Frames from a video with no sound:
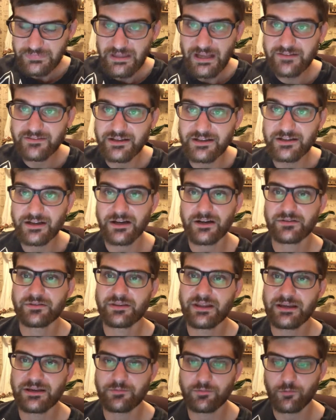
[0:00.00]
And then
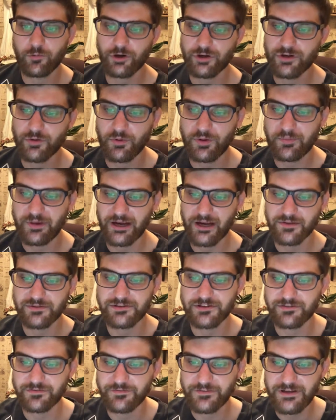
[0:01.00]
they work their way back up to
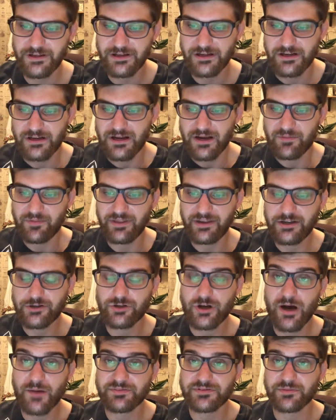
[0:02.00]
the feet. But then he
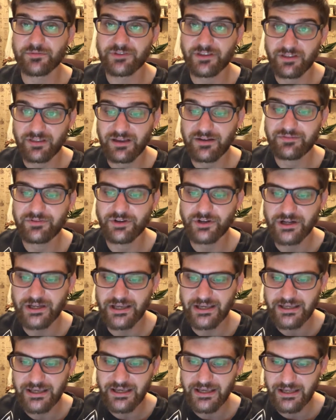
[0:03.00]
drops him with a left hook
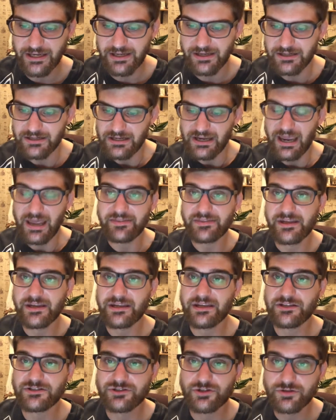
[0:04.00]
again. And then
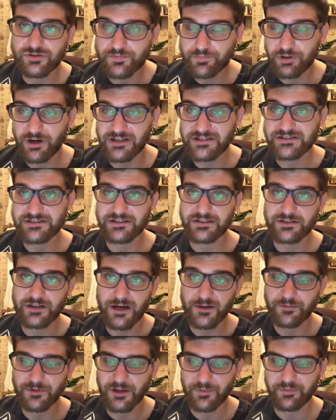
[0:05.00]
he presses the
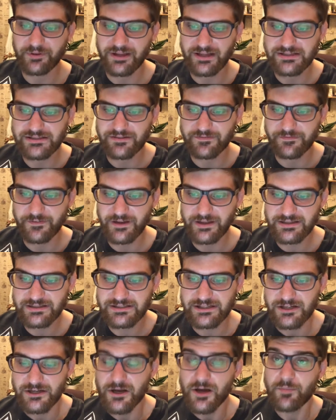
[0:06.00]
double up against the fence.
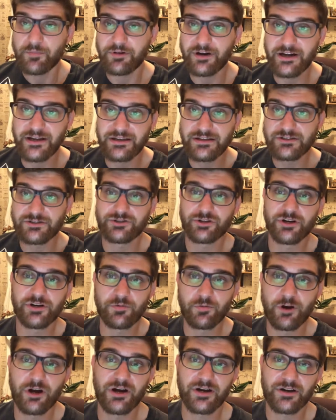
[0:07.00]
But Johnny
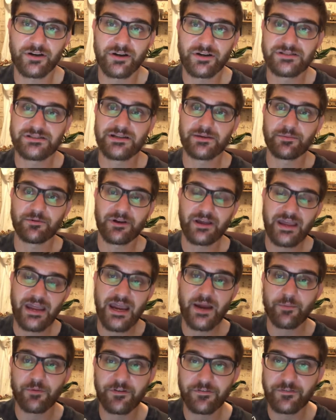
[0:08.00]
Walker is able to
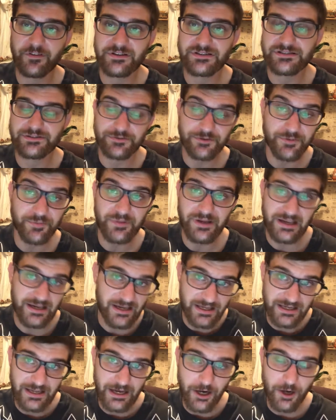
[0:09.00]
hammer fist him
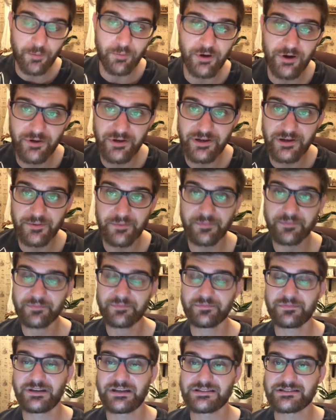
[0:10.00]
and elbow
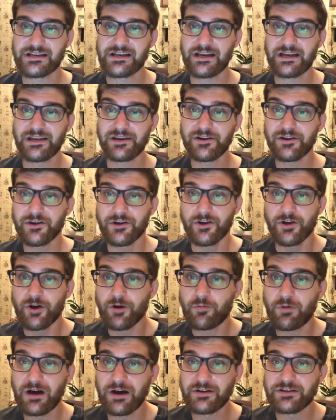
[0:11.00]
his head
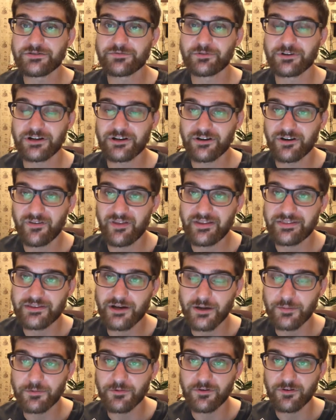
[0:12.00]
while he's working on that
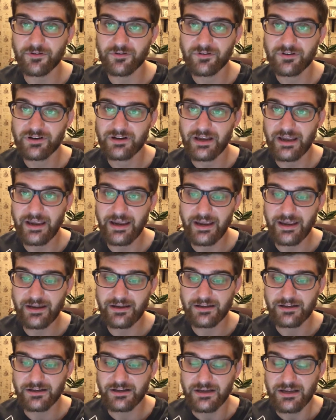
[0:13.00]
double. And
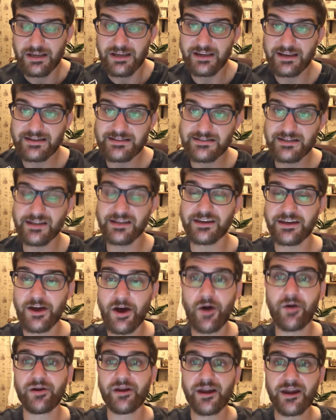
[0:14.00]
he gets
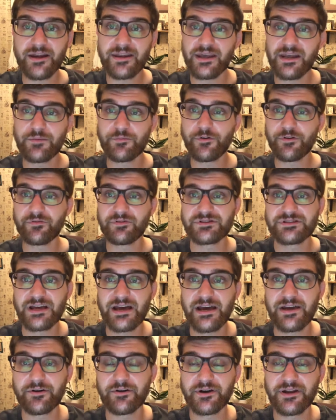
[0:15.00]
TKO'd. And he didn't move his
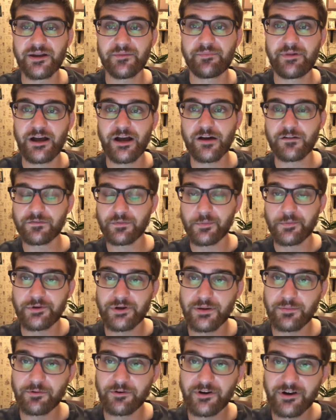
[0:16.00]
head or didn't back off from a
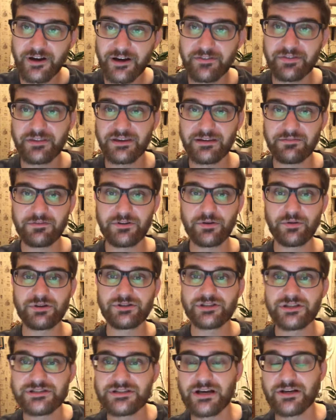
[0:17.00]
double or nothing, even though he
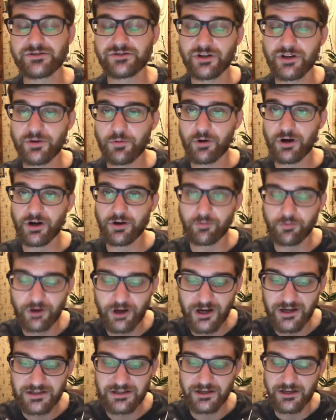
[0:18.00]
just had Johnny Walker
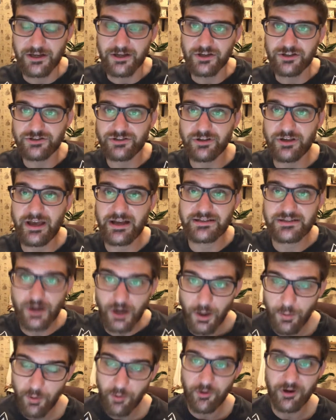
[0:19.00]
rocked. So, yeah,
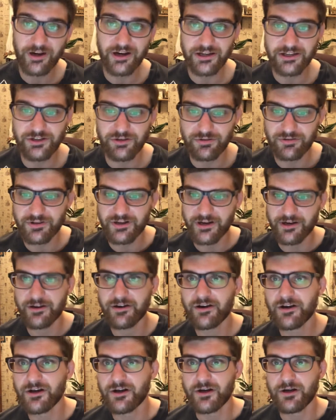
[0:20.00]
terrible ring IQ
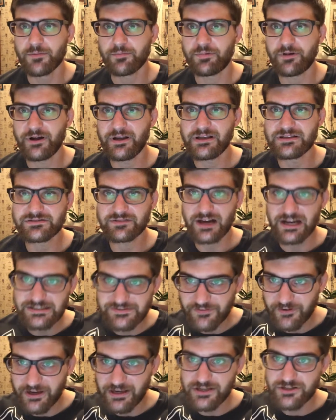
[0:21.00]
there. But his last
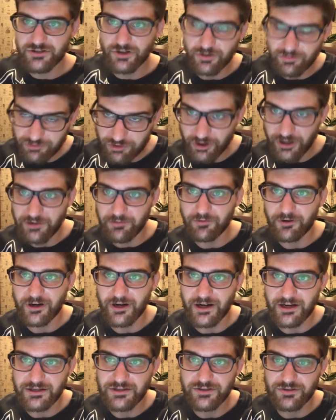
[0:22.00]
fight, he showed great ring
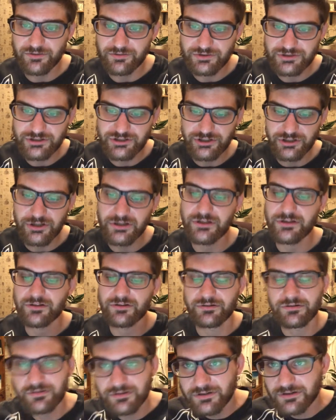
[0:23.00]
IQ. So,
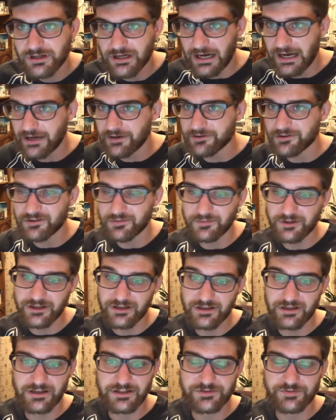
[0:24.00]
I don't know,
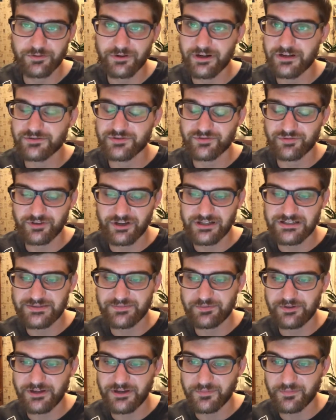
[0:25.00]
man. It is what it is with Ryan
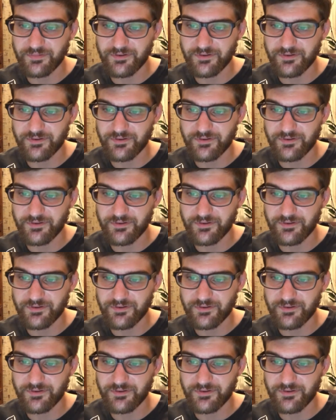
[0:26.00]
Spann.